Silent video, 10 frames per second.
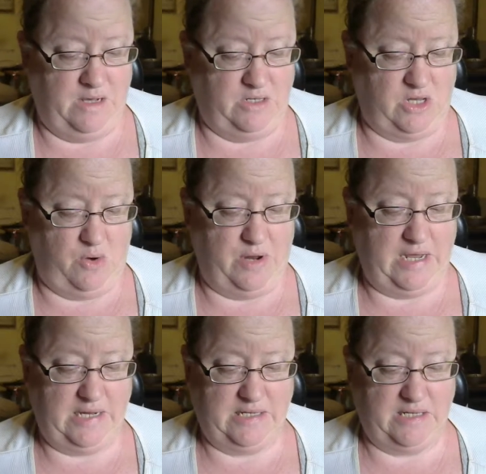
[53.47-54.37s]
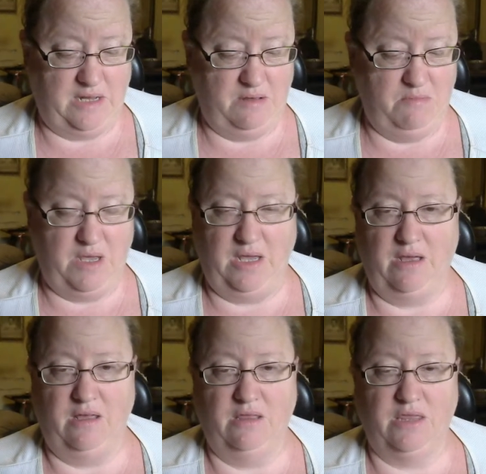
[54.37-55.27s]
So he sent
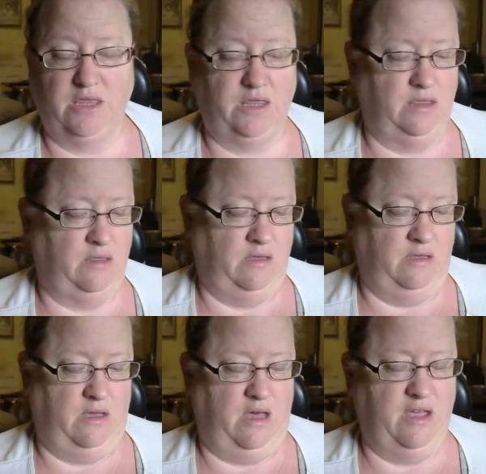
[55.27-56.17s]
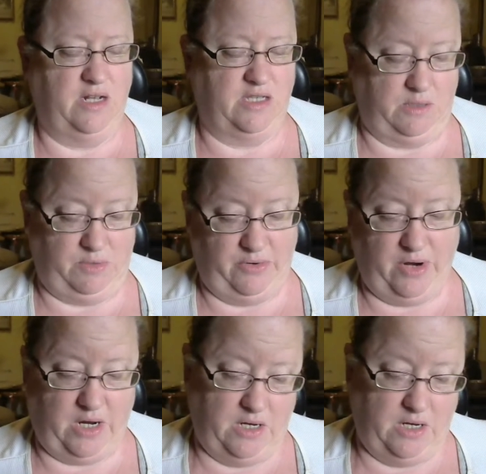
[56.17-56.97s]
me, I think it's the Blu-ray.